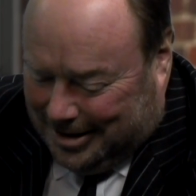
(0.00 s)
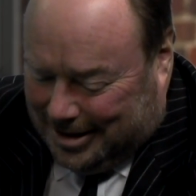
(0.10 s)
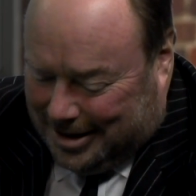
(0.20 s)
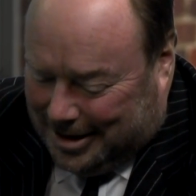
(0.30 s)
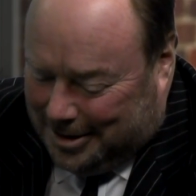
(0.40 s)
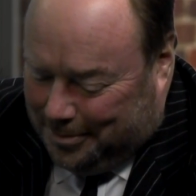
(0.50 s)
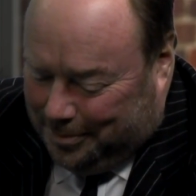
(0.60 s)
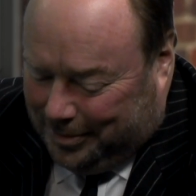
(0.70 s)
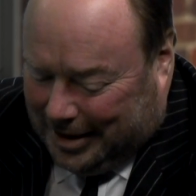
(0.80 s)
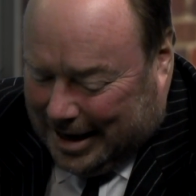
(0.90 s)

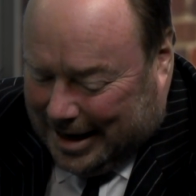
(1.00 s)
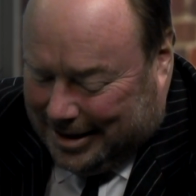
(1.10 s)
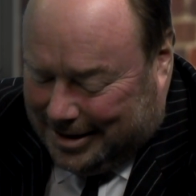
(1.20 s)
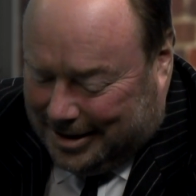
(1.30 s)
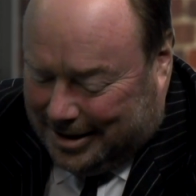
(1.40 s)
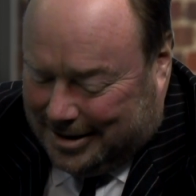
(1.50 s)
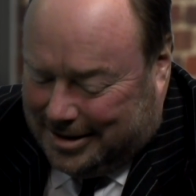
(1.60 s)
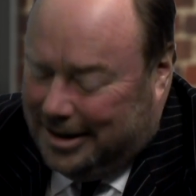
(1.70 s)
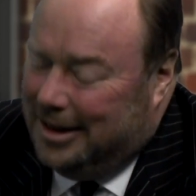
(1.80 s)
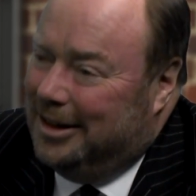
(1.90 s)
and
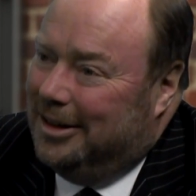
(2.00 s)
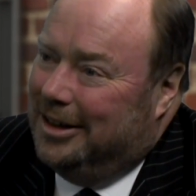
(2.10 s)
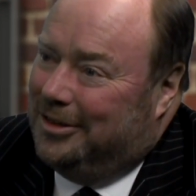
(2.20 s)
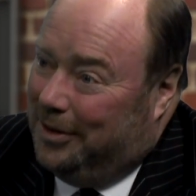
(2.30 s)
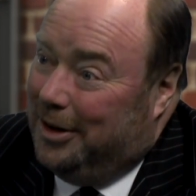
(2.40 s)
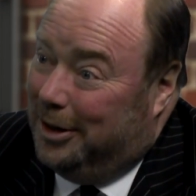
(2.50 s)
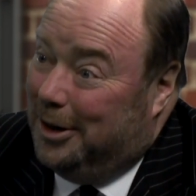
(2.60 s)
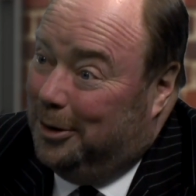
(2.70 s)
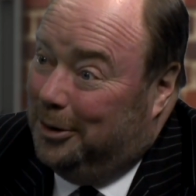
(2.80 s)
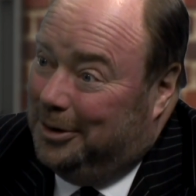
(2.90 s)
that it's very
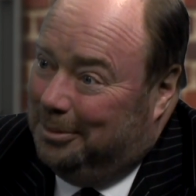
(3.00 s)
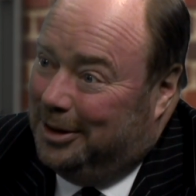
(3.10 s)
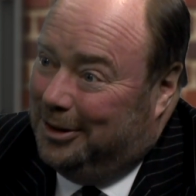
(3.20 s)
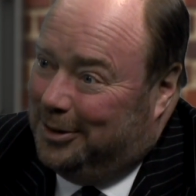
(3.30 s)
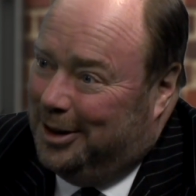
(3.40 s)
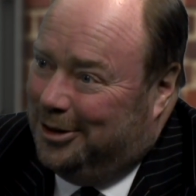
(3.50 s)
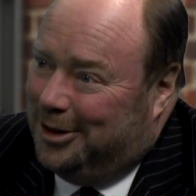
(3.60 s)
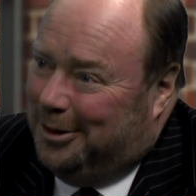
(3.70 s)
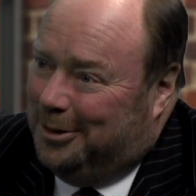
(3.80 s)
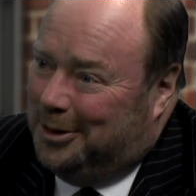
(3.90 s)
old, but it's very
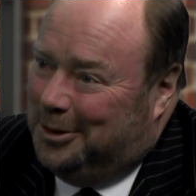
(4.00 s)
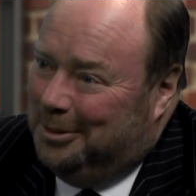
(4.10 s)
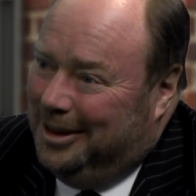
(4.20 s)
generous.